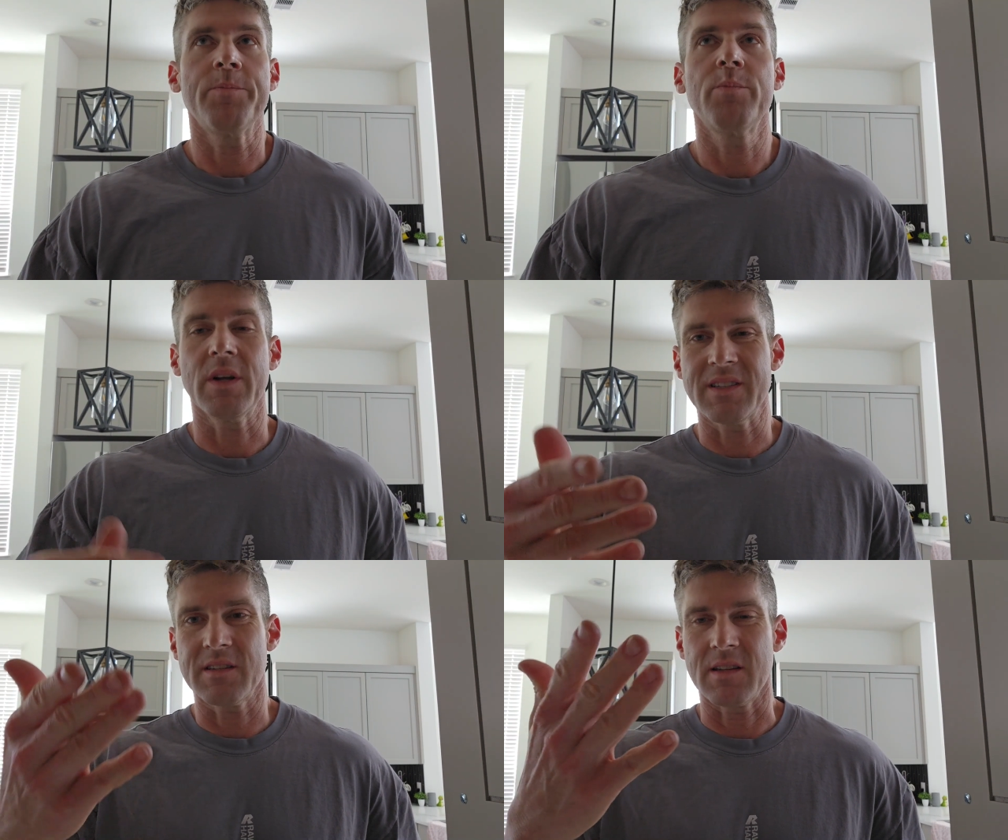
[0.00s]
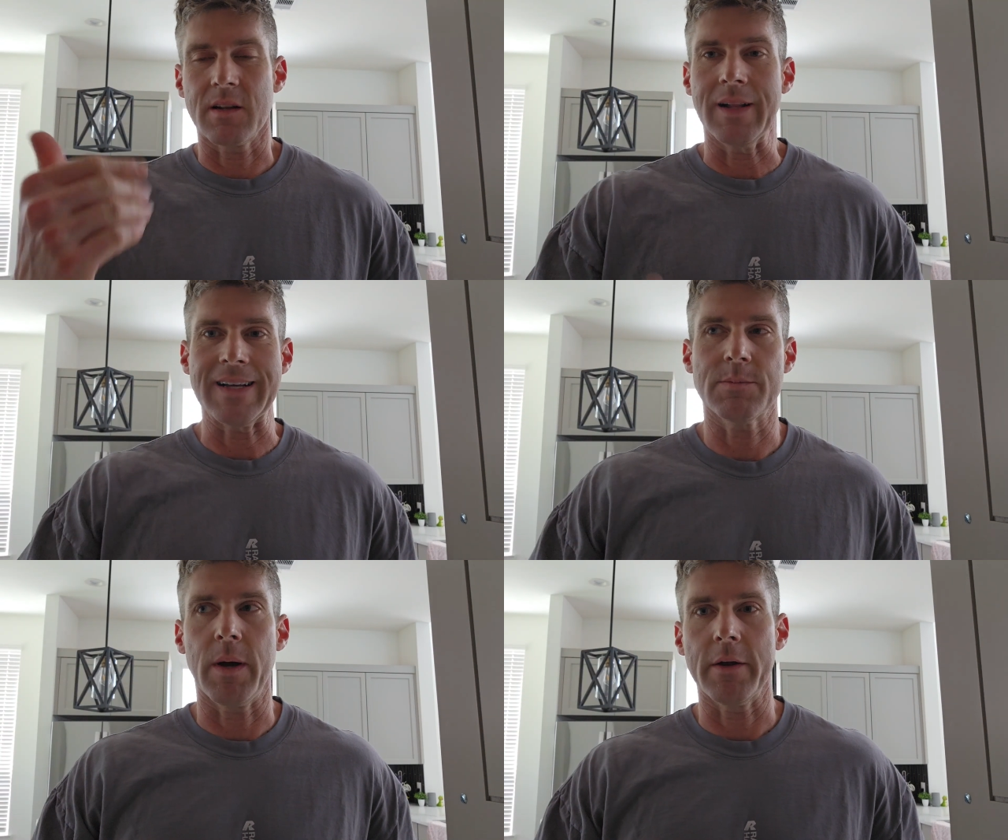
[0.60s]
Plus it's in a
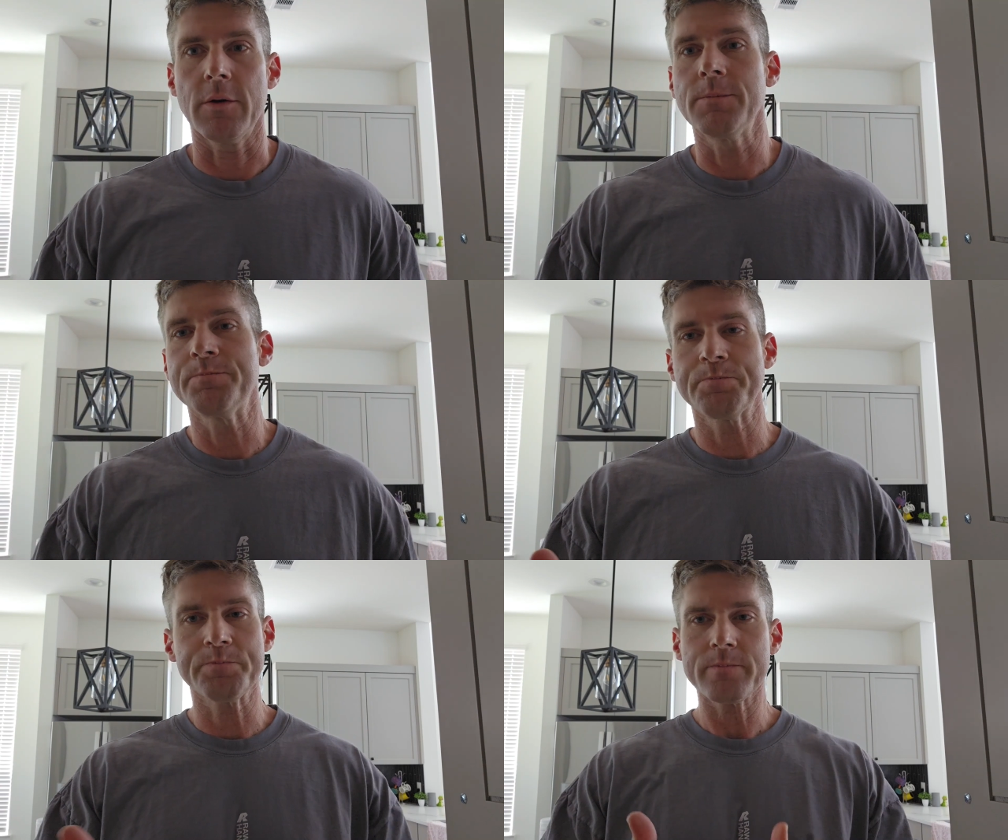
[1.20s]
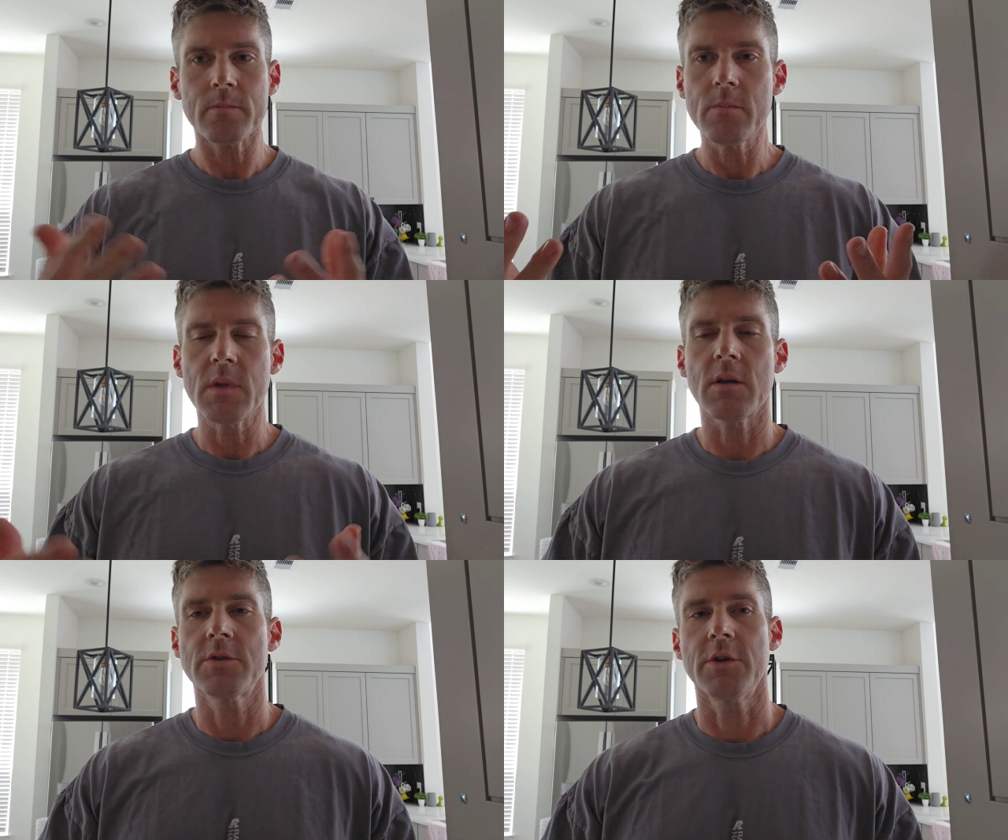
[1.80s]
glass bottle,
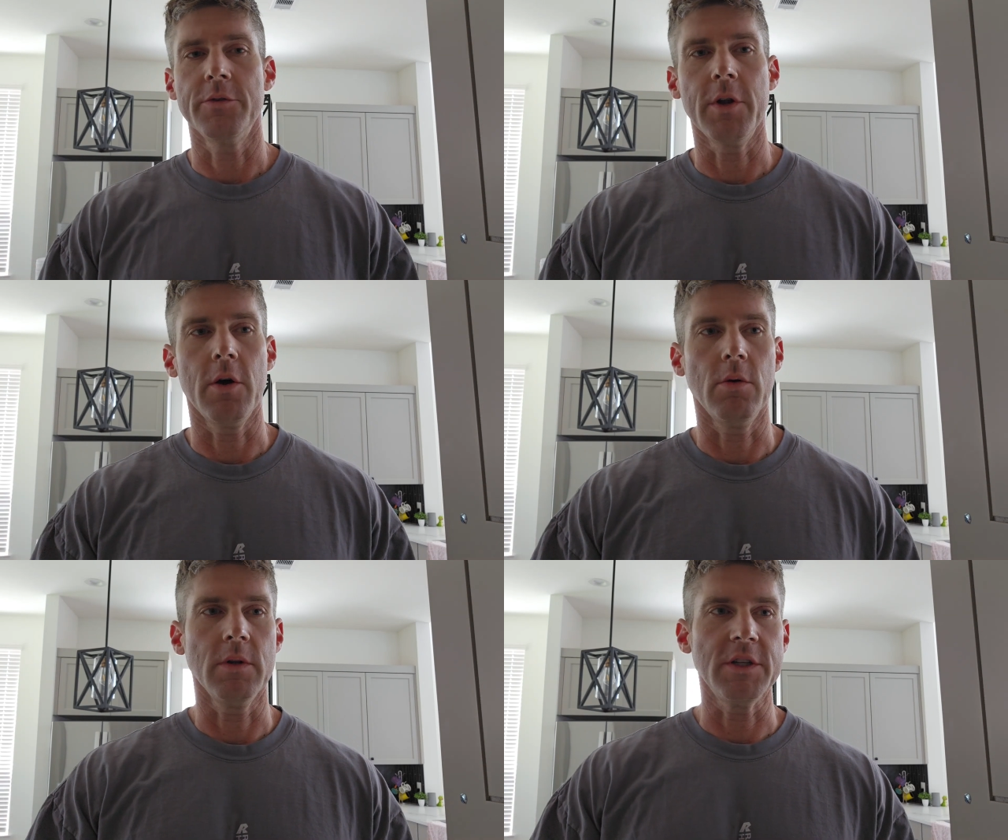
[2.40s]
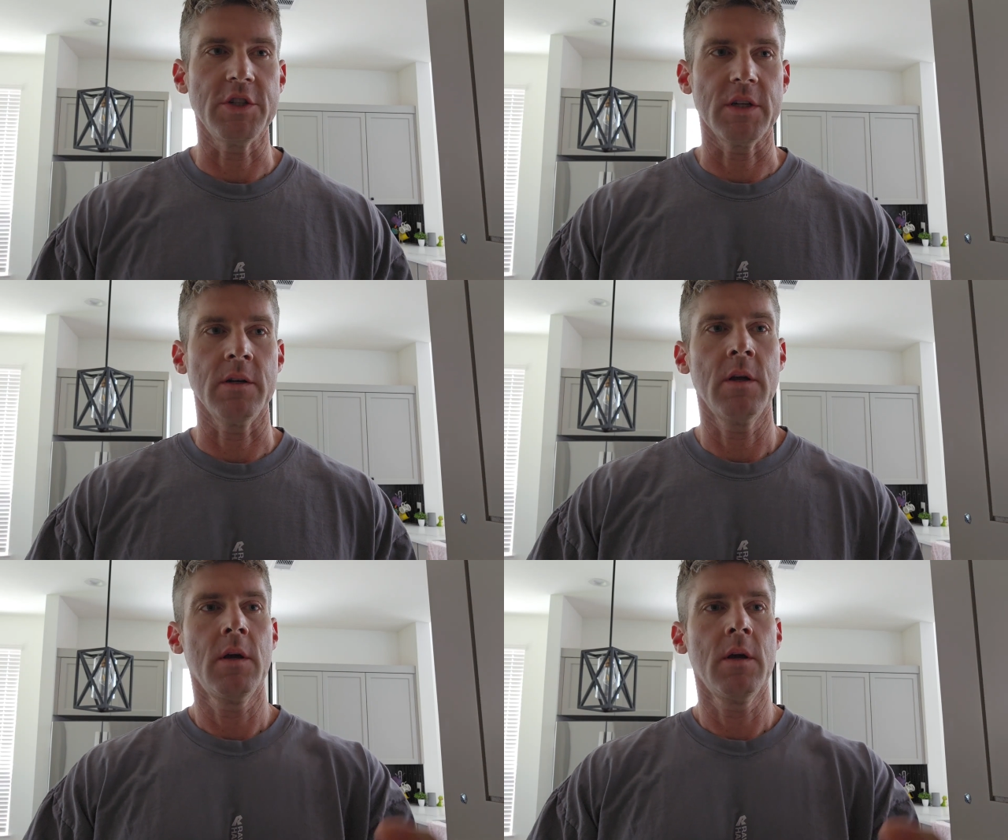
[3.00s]
so no leaching